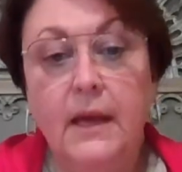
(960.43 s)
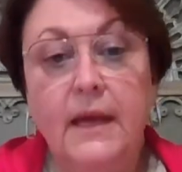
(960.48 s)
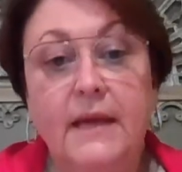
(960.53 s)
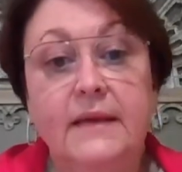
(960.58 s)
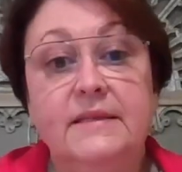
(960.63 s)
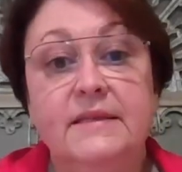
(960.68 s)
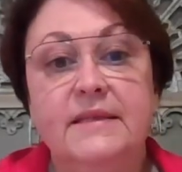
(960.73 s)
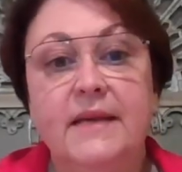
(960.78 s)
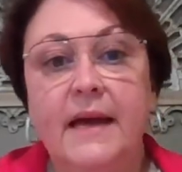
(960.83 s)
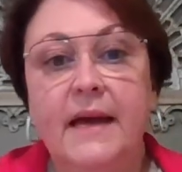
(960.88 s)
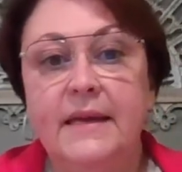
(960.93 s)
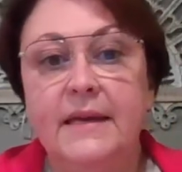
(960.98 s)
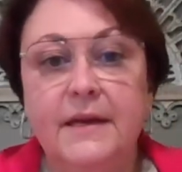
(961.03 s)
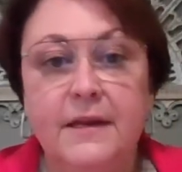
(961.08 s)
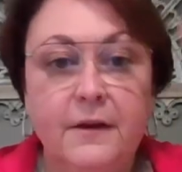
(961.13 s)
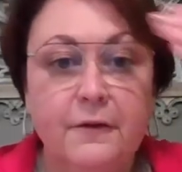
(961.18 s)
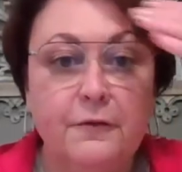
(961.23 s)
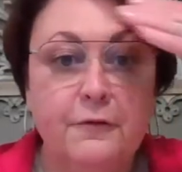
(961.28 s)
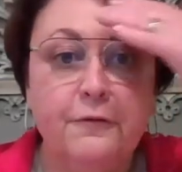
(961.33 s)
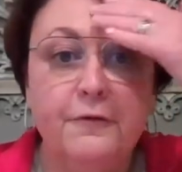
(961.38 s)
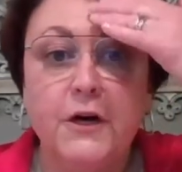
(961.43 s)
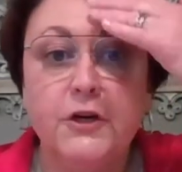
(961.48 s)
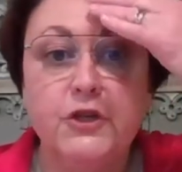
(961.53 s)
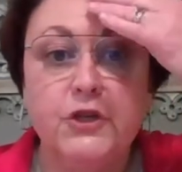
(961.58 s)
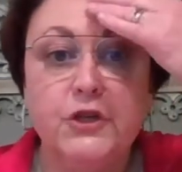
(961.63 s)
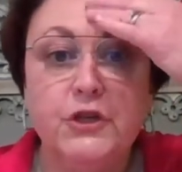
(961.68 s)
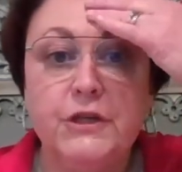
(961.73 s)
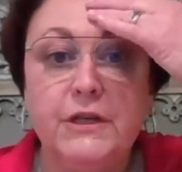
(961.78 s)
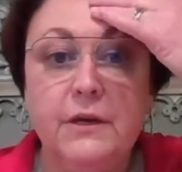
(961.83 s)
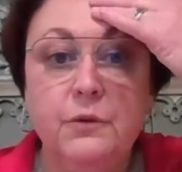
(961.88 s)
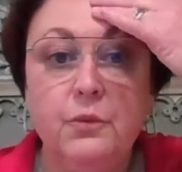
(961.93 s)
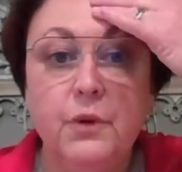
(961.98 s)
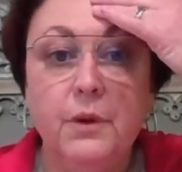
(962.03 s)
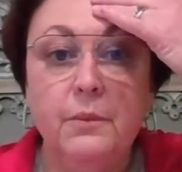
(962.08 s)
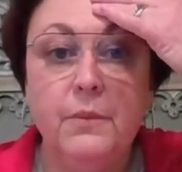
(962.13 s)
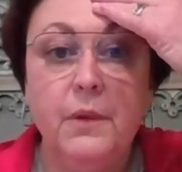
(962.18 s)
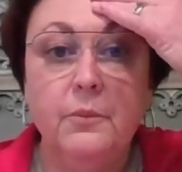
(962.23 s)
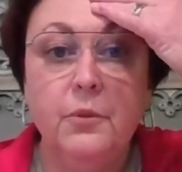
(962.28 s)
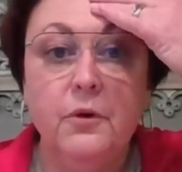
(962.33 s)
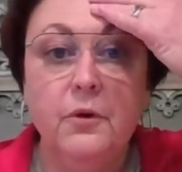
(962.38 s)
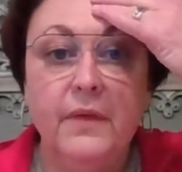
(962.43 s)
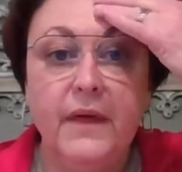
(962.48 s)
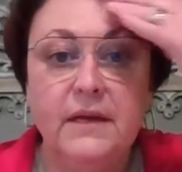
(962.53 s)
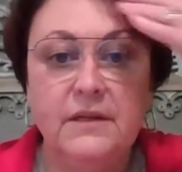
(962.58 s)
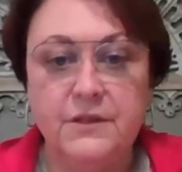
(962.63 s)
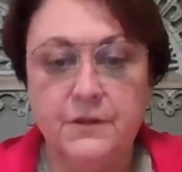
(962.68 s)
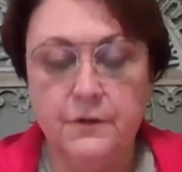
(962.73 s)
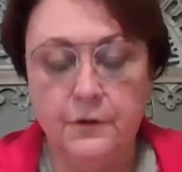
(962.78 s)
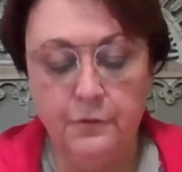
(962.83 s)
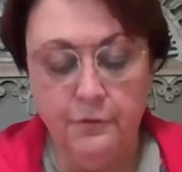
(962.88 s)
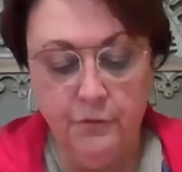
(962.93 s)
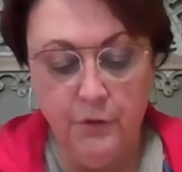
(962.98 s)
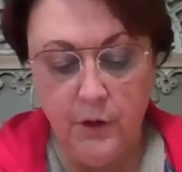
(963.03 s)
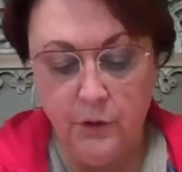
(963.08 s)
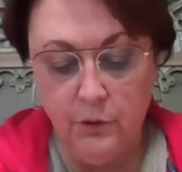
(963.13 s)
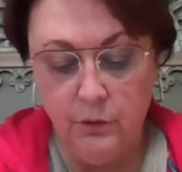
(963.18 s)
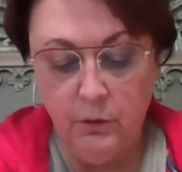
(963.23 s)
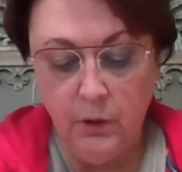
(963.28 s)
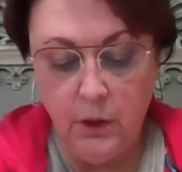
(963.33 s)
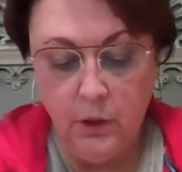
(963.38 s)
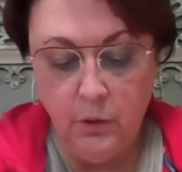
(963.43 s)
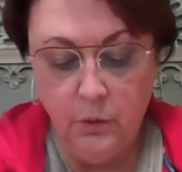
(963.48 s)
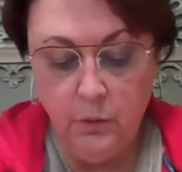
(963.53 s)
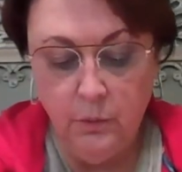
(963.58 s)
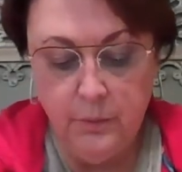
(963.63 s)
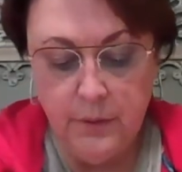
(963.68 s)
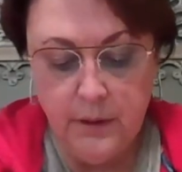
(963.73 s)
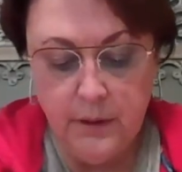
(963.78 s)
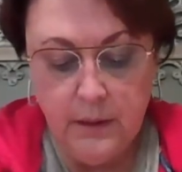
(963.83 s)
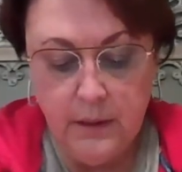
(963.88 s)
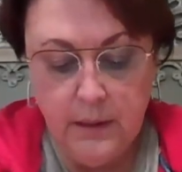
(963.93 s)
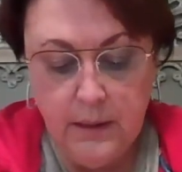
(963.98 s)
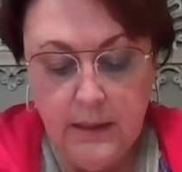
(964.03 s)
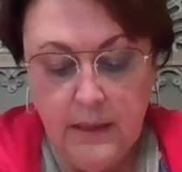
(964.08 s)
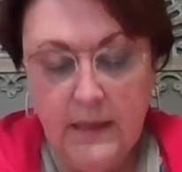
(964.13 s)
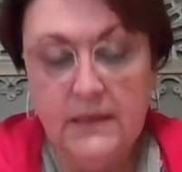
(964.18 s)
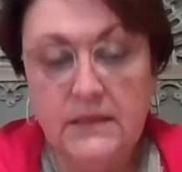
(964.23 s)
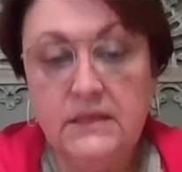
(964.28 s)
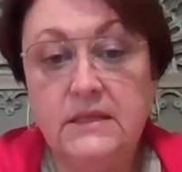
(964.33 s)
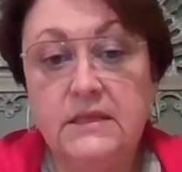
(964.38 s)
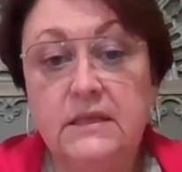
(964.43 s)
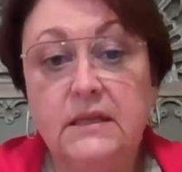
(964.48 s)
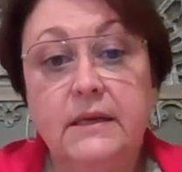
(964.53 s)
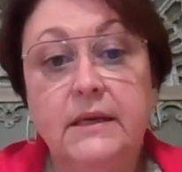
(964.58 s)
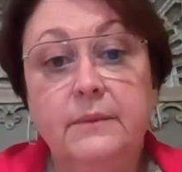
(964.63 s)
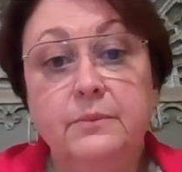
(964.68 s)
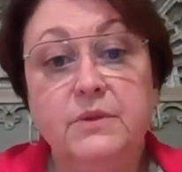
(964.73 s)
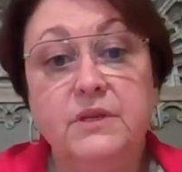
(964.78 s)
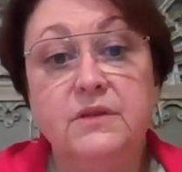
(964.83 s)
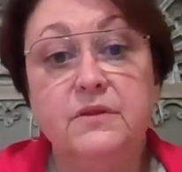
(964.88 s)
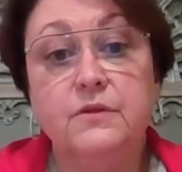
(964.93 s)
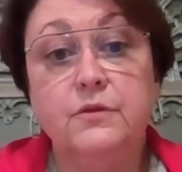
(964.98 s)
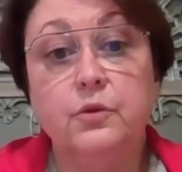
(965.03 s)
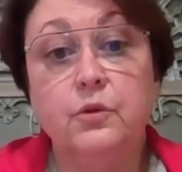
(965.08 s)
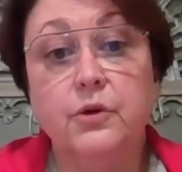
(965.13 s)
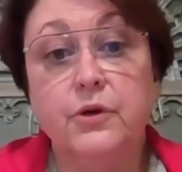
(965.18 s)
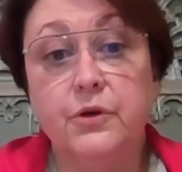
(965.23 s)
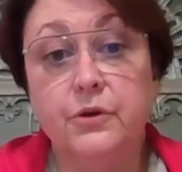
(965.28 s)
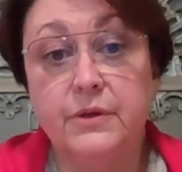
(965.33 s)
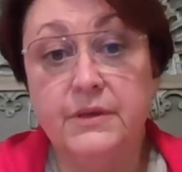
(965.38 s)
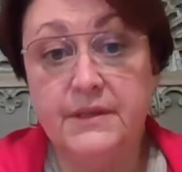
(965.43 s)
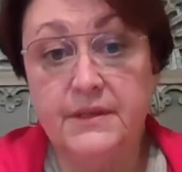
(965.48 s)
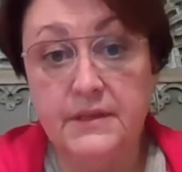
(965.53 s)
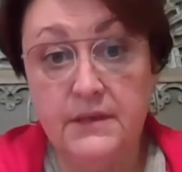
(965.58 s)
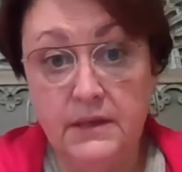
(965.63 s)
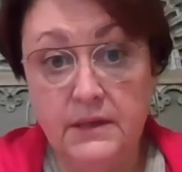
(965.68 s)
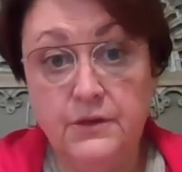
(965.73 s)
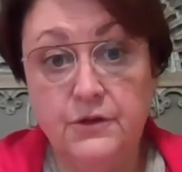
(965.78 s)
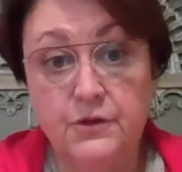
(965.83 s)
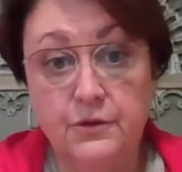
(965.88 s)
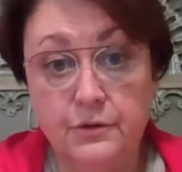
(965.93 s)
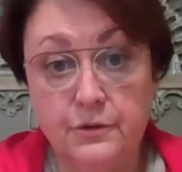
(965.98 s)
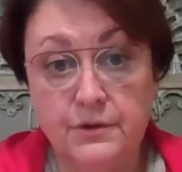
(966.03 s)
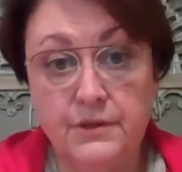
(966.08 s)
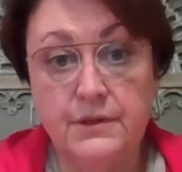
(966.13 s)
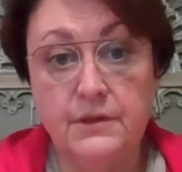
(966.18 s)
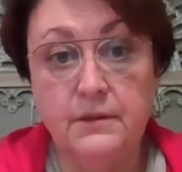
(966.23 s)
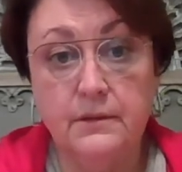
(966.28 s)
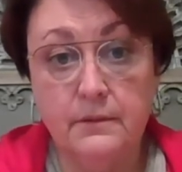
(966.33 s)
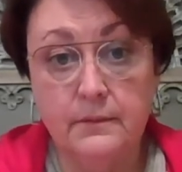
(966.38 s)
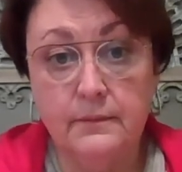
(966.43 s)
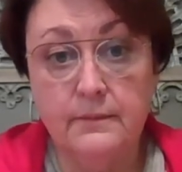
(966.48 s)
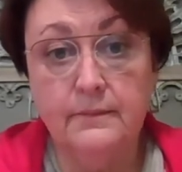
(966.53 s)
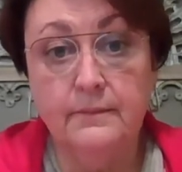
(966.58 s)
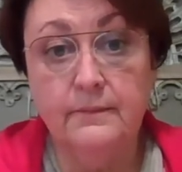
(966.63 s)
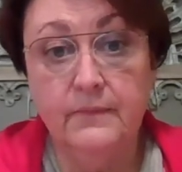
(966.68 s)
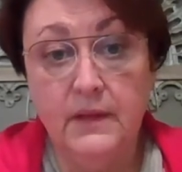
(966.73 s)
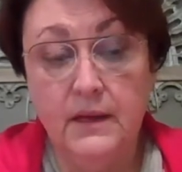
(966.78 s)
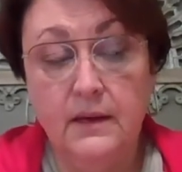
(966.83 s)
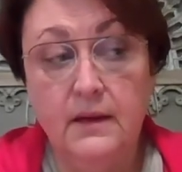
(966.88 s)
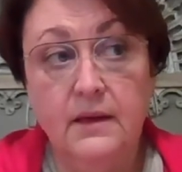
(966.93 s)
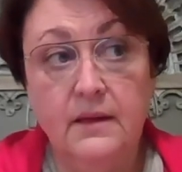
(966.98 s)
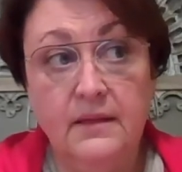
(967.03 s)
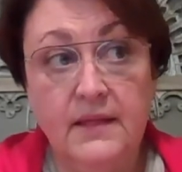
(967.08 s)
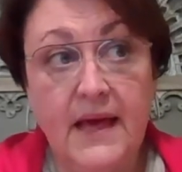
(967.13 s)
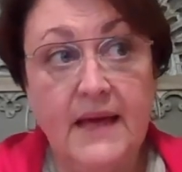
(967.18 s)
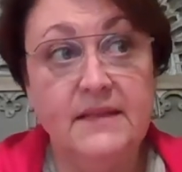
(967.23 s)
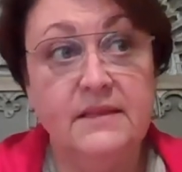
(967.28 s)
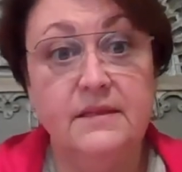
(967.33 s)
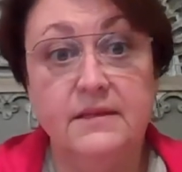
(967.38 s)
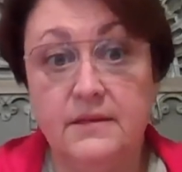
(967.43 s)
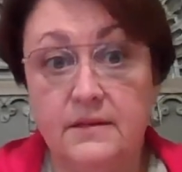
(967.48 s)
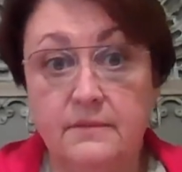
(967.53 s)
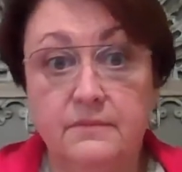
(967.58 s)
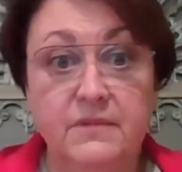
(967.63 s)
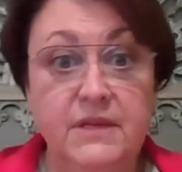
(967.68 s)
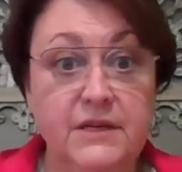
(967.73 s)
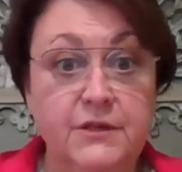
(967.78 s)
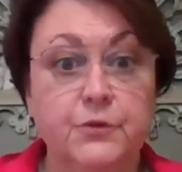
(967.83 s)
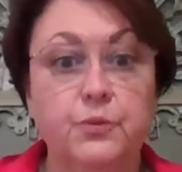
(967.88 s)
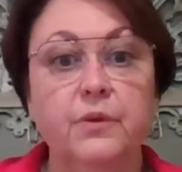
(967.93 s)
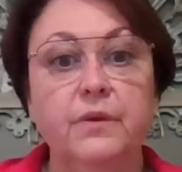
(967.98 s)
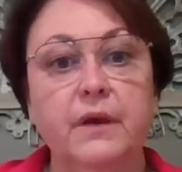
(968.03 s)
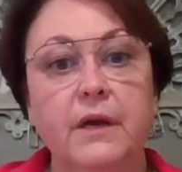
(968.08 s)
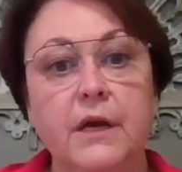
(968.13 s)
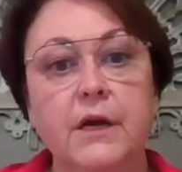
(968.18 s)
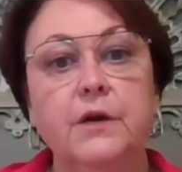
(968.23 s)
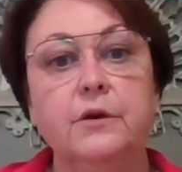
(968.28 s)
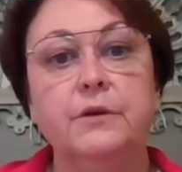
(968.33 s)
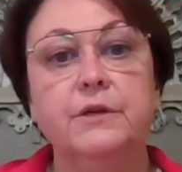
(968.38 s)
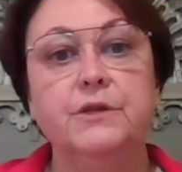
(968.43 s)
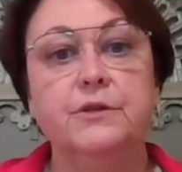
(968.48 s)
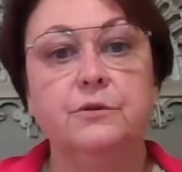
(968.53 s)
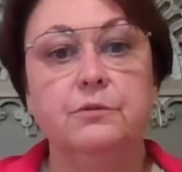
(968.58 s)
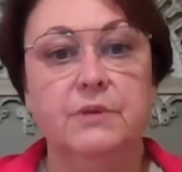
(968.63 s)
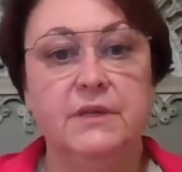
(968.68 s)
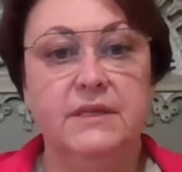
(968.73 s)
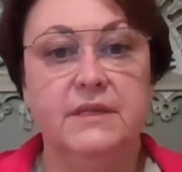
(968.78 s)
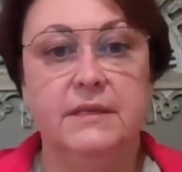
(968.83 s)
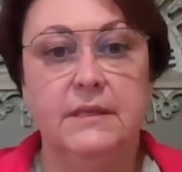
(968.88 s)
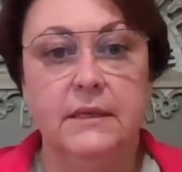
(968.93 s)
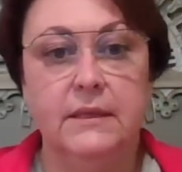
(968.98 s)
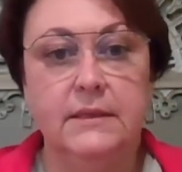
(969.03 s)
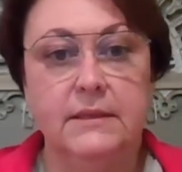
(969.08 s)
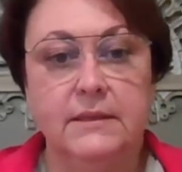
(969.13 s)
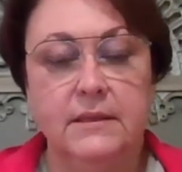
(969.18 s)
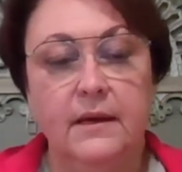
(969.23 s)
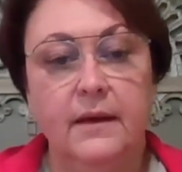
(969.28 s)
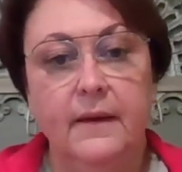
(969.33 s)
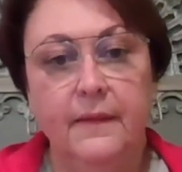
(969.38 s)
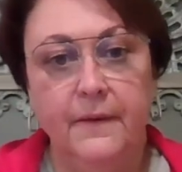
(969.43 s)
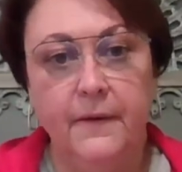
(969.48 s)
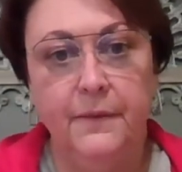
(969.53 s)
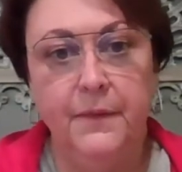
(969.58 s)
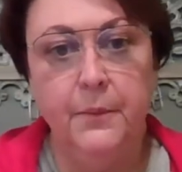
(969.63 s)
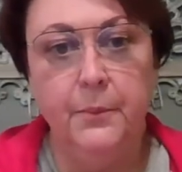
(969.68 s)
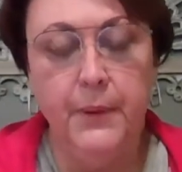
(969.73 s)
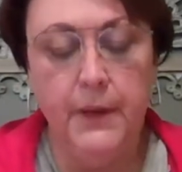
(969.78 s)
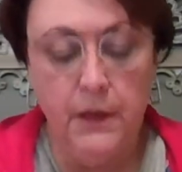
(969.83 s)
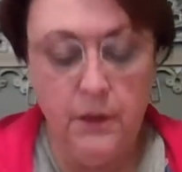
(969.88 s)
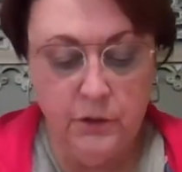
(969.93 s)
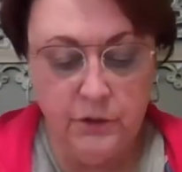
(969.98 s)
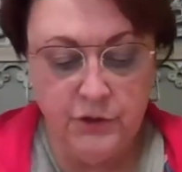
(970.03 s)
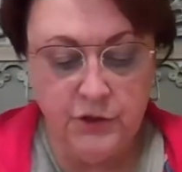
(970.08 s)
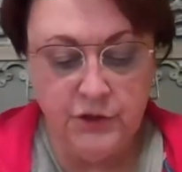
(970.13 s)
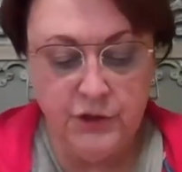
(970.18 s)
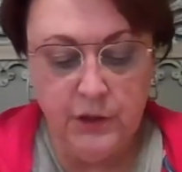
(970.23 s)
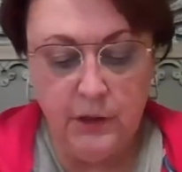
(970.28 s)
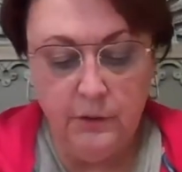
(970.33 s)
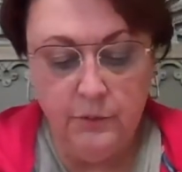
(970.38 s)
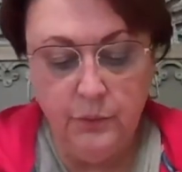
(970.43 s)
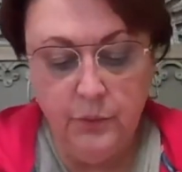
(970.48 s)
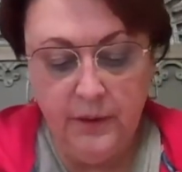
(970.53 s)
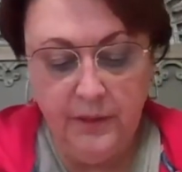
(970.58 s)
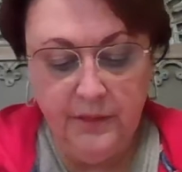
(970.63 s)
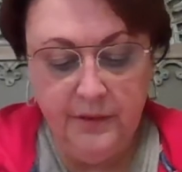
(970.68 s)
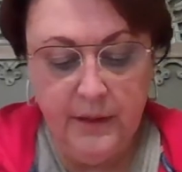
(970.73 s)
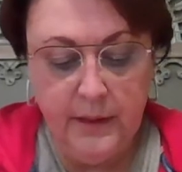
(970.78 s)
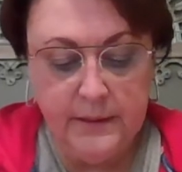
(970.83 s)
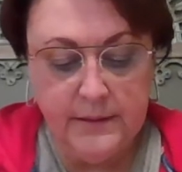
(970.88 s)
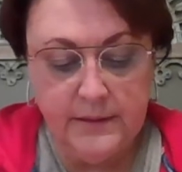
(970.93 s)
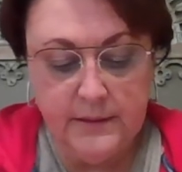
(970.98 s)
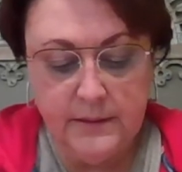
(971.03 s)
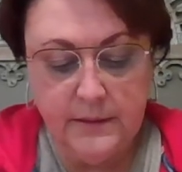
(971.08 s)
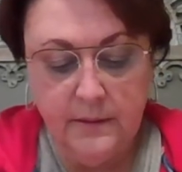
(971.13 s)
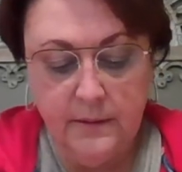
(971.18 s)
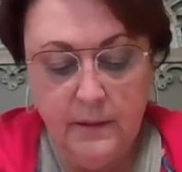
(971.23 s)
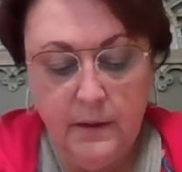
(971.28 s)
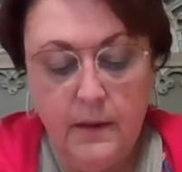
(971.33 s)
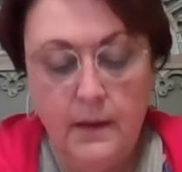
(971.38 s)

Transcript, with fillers: executive functioning, remember that's the frontal lobe, sleep disorder, and seizures. That's, these were the characteristics that the parents shared with us.